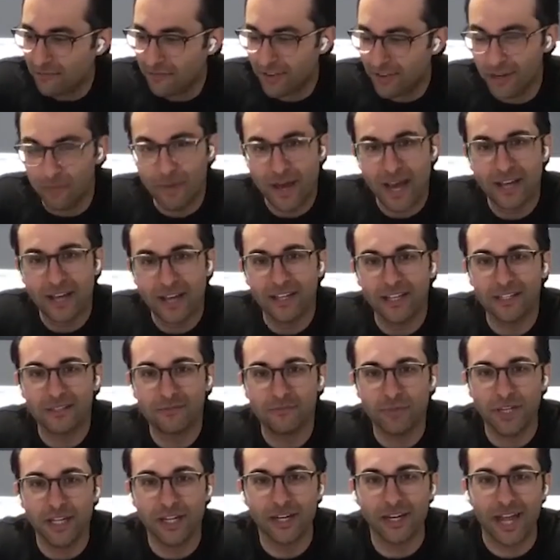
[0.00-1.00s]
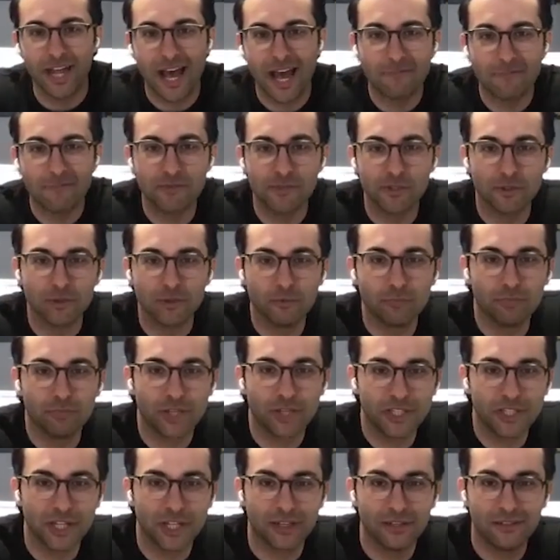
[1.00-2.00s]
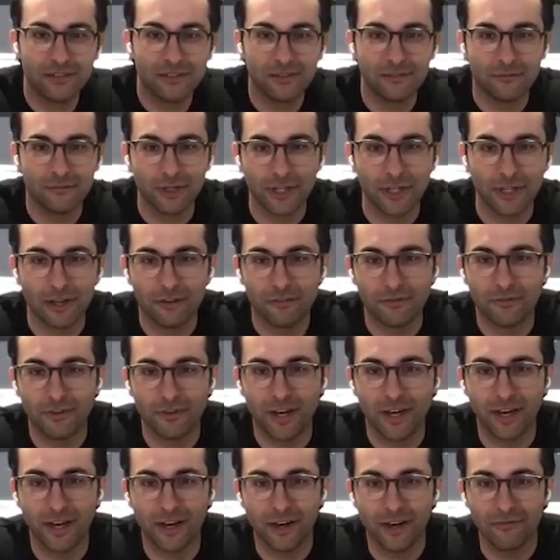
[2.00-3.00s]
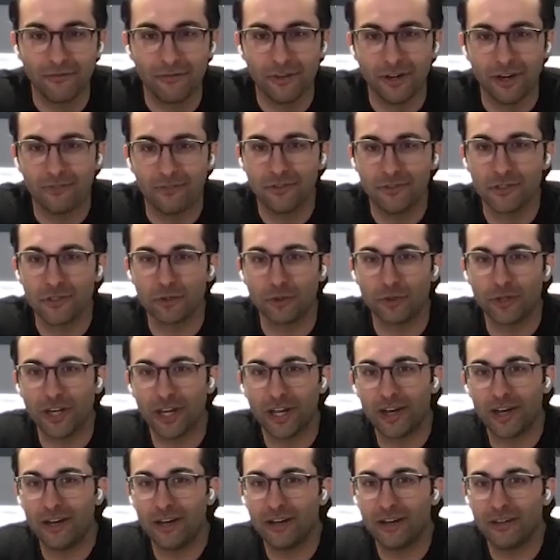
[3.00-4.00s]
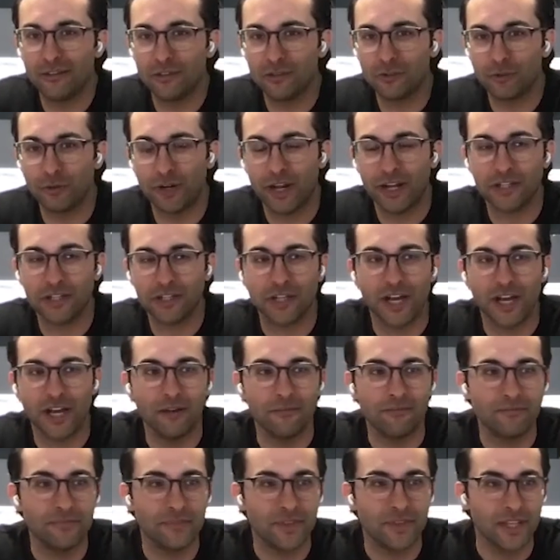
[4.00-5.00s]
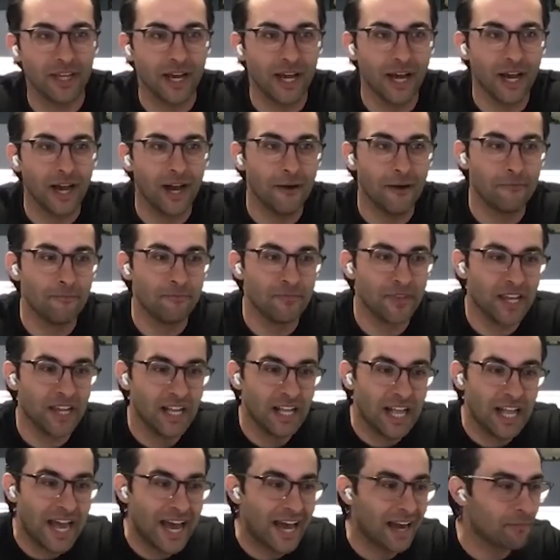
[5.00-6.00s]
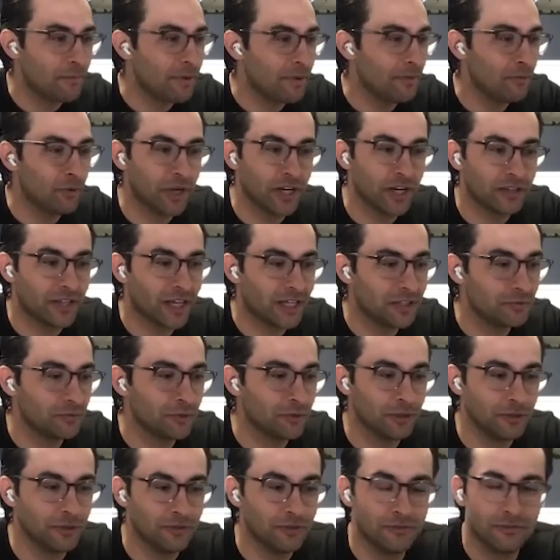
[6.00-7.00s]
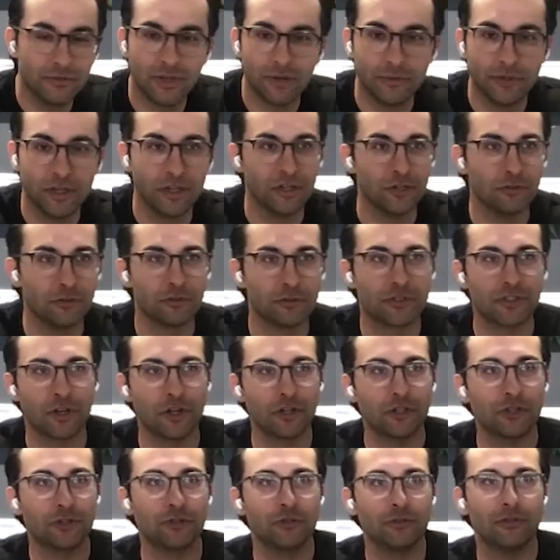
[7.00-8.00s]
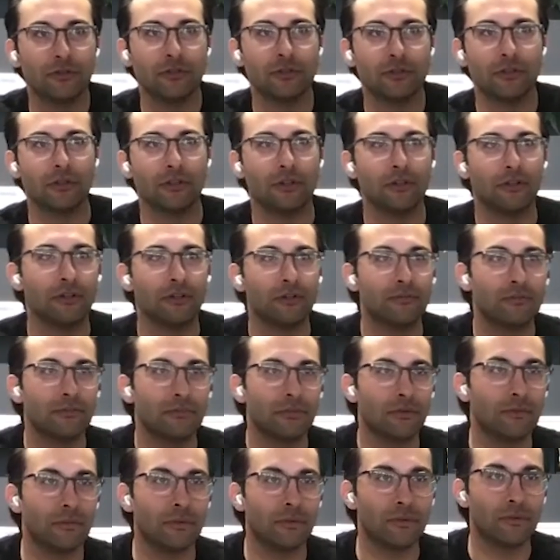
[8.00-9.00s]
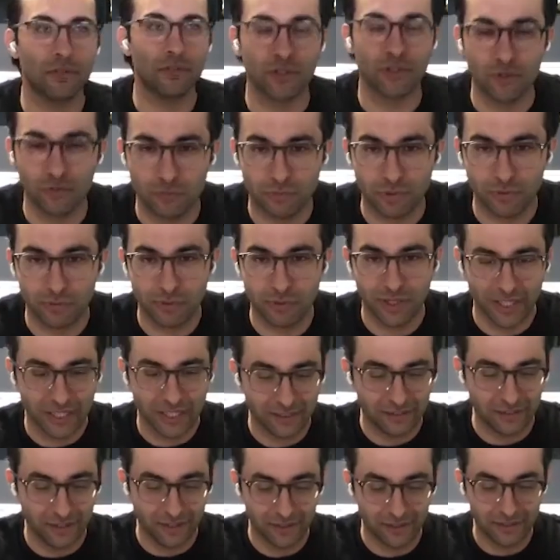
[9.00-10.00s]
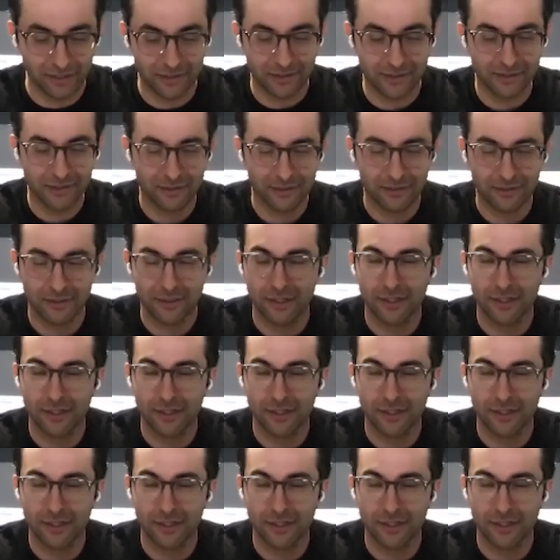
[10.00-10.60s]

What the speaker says: Fred, man, it's been an absolute pleasure. Really, I've enjoyed our chat. How do people get in touch with you? I mean, are you on social, or I'm assuming probably LinkedIn is?